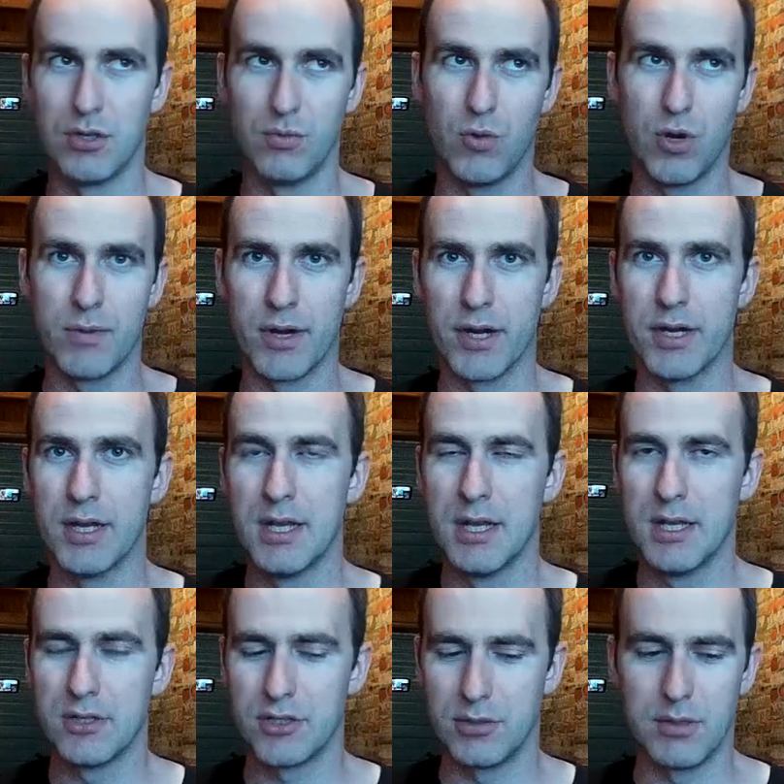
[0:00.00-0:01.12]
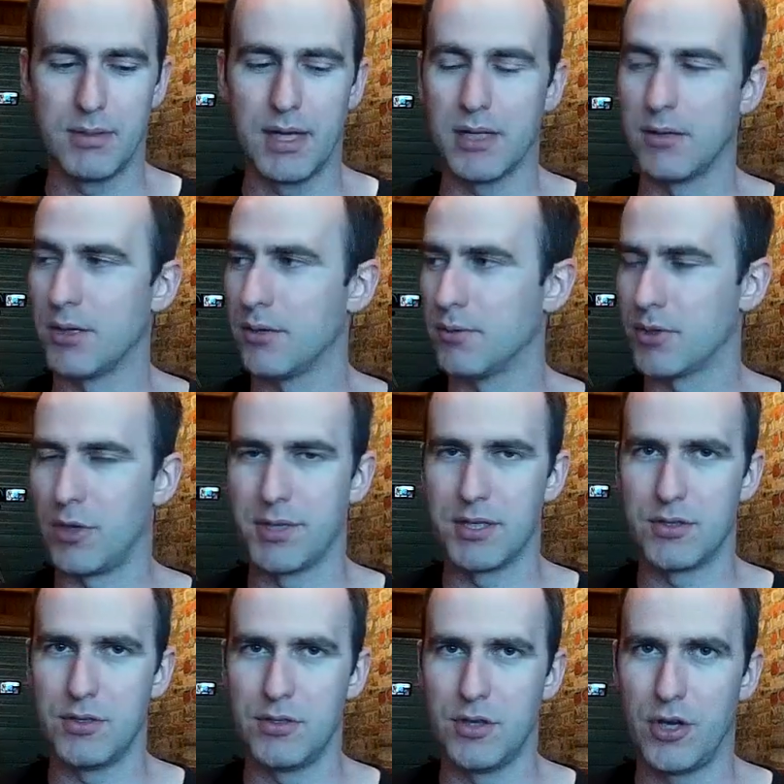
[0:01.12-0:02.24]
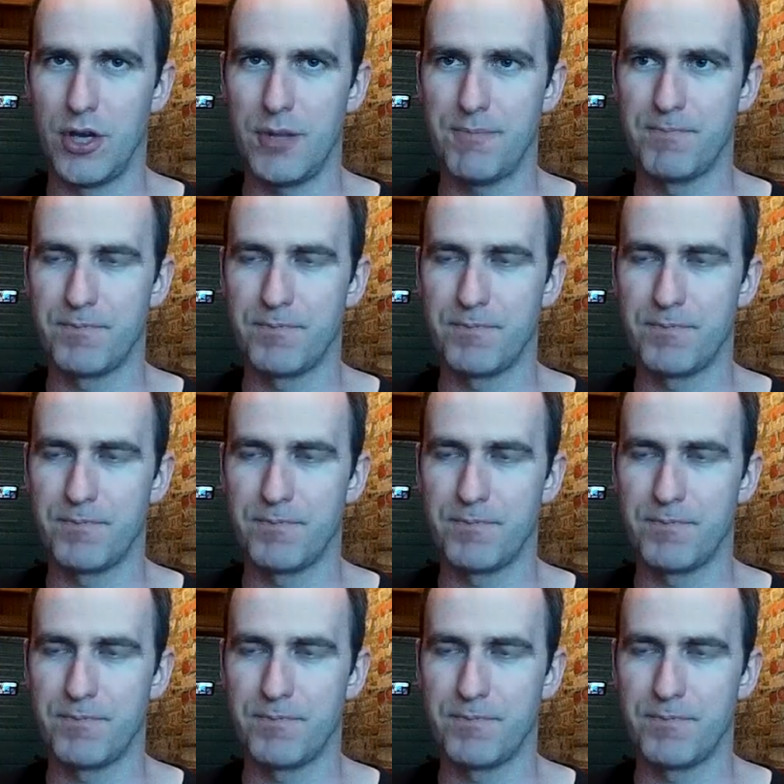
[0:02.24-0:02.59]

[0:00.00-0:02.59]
warmer summer weather that we're coming into now.